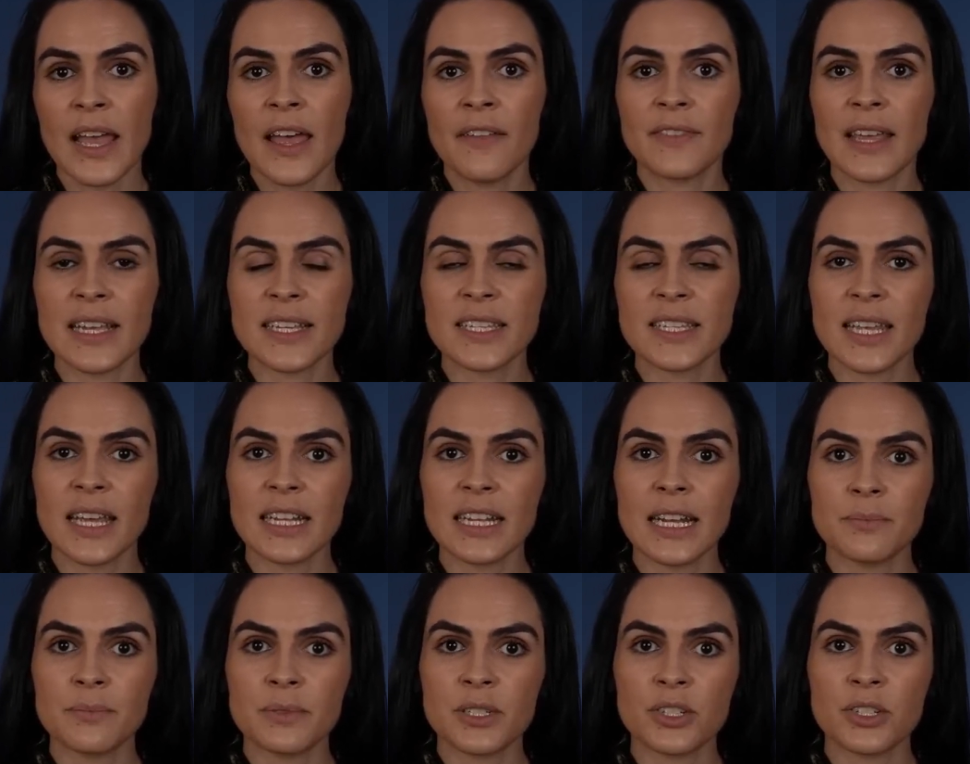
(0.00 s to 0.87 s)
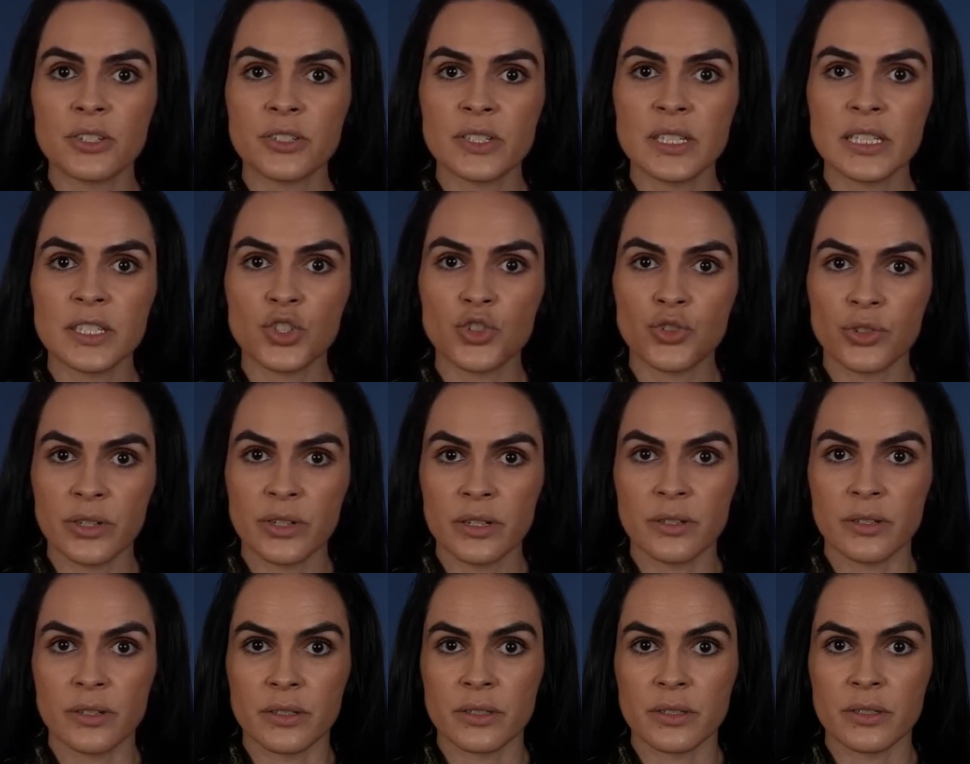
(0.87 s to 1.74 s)
they set up certain
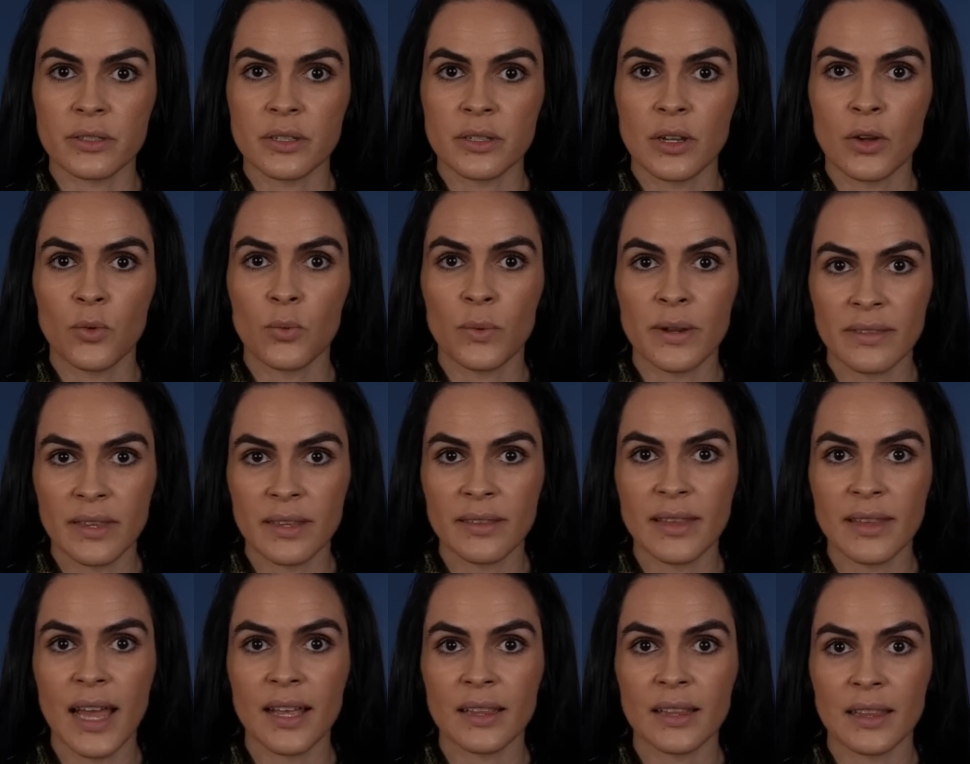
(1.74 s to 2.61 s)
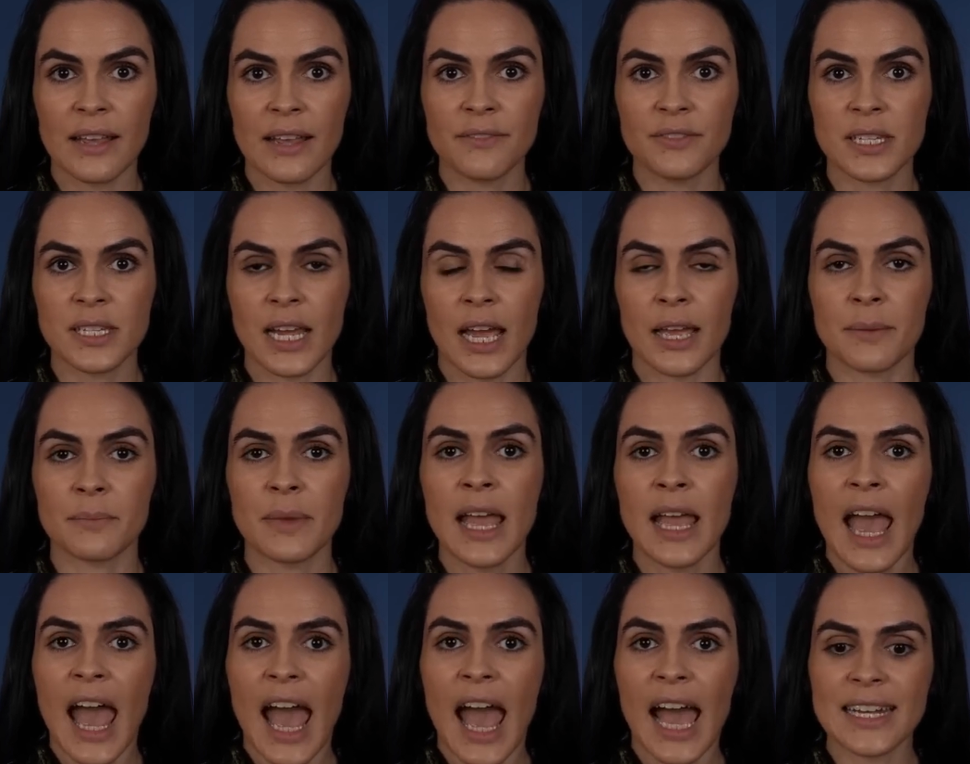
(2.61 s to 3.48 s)
triggers within that lifetime.
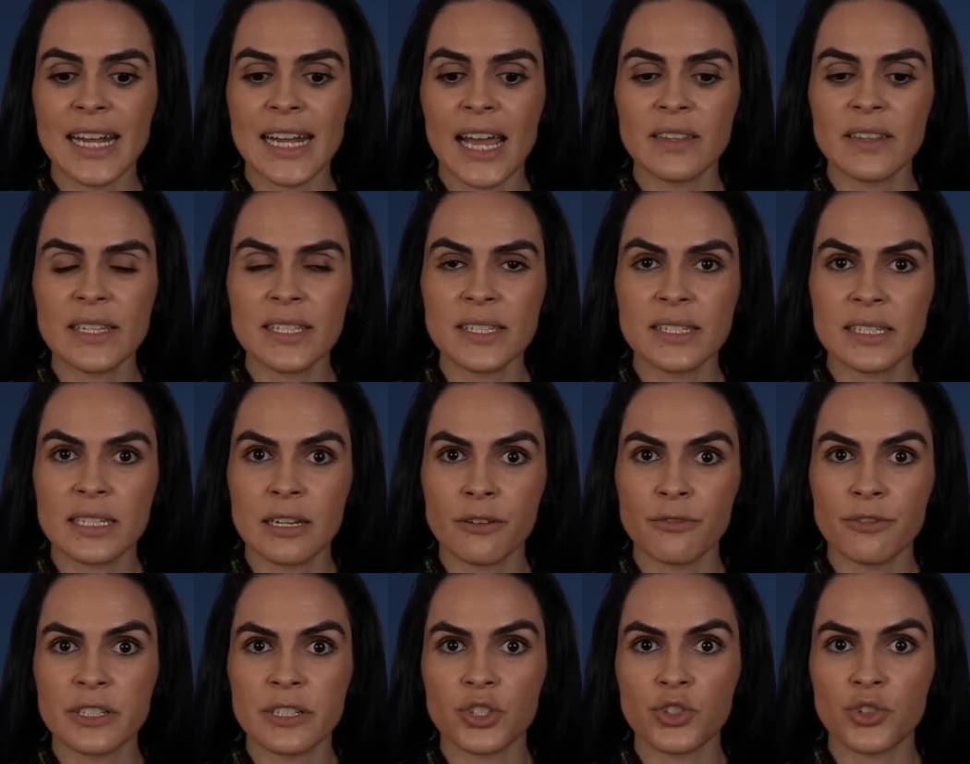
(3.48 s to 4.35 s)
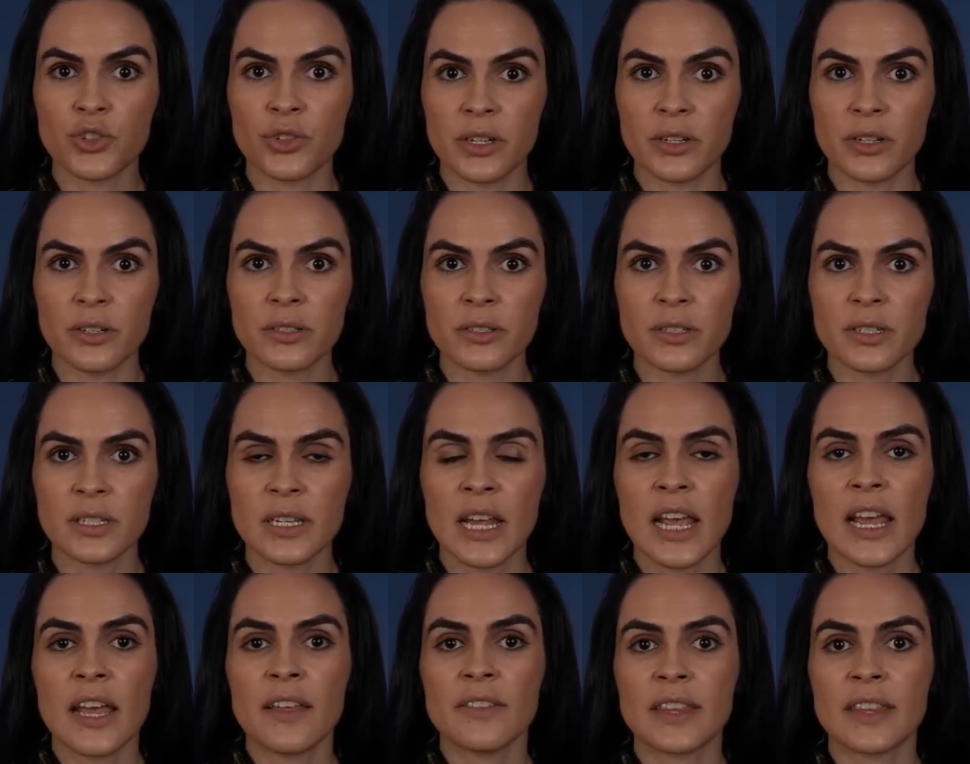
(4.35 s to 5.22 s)
And at these different triggers,
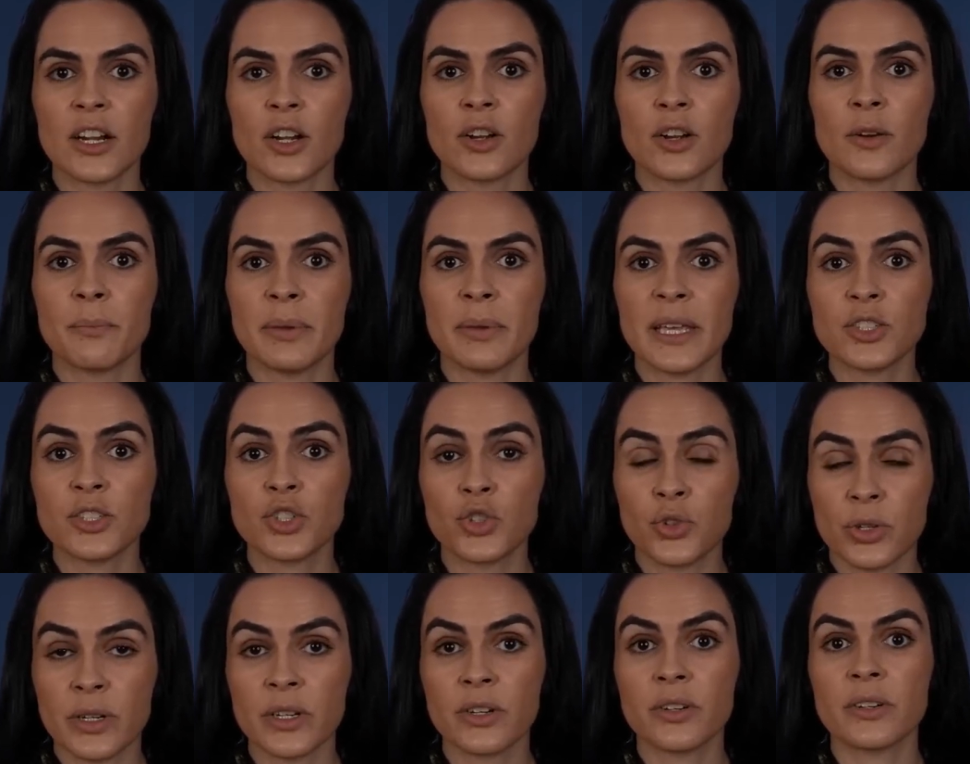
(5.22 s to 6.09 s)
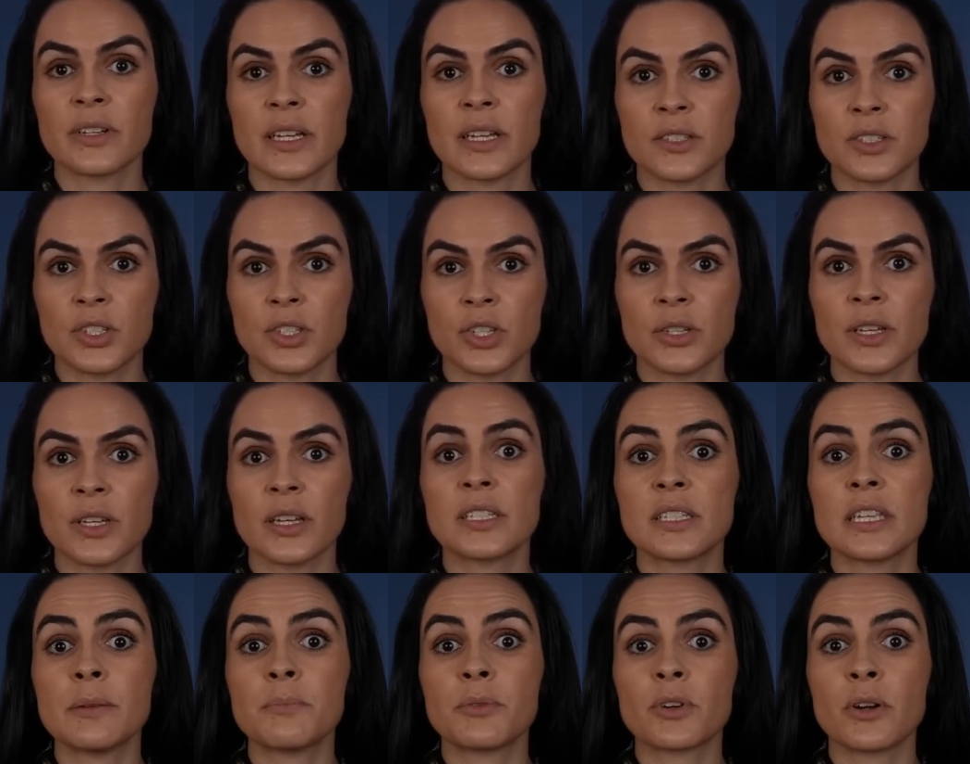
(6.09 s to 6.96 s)
they're being triggered into a
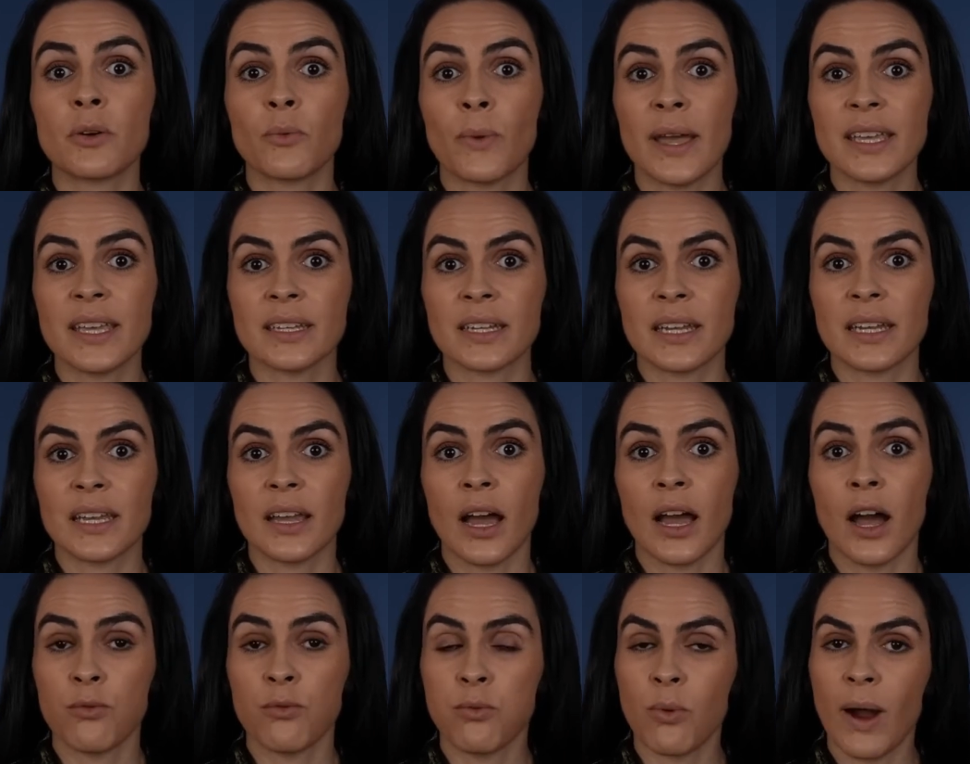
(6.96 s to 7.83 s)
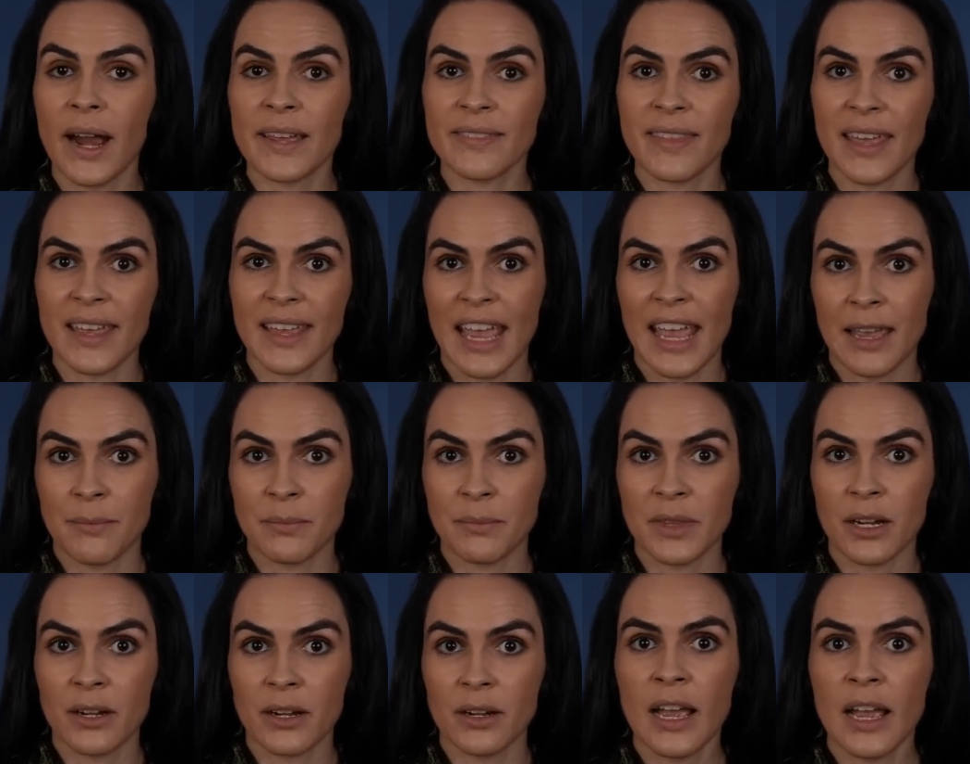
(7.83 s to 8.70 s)
deeper awakening of why they came
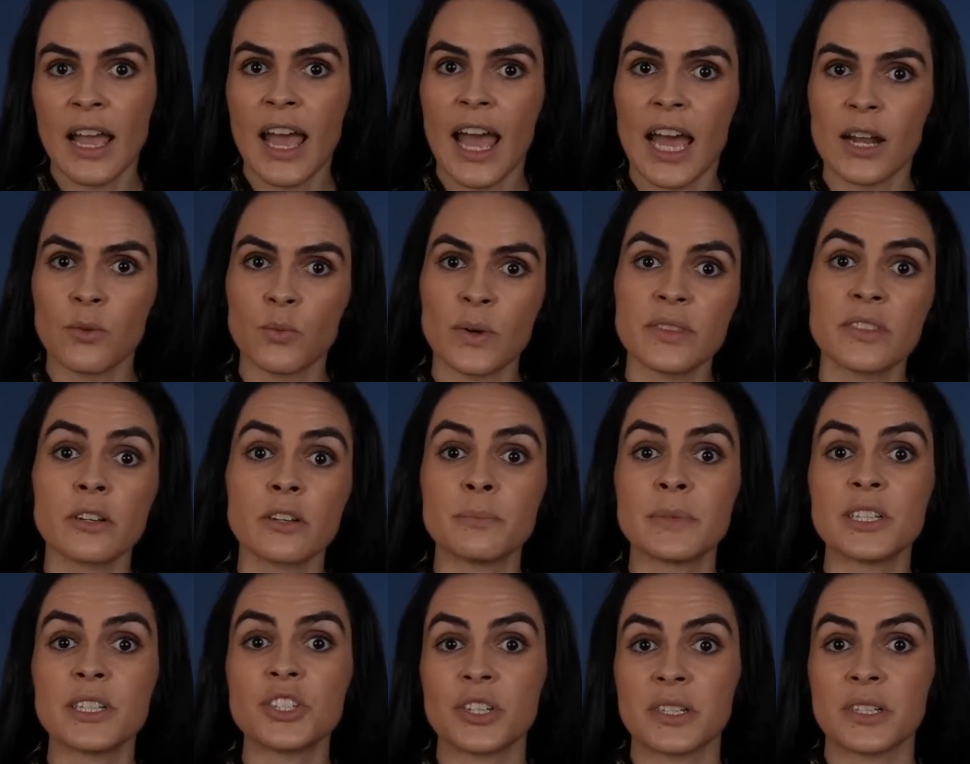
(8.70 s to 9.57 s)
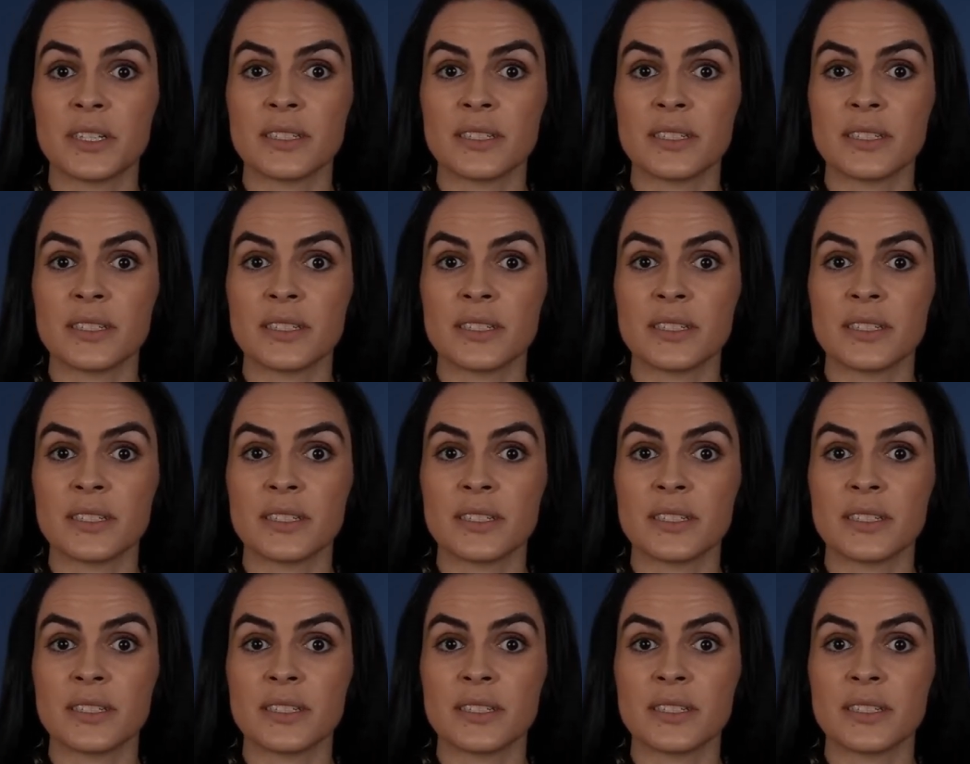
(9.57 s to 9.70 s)
there and what their mission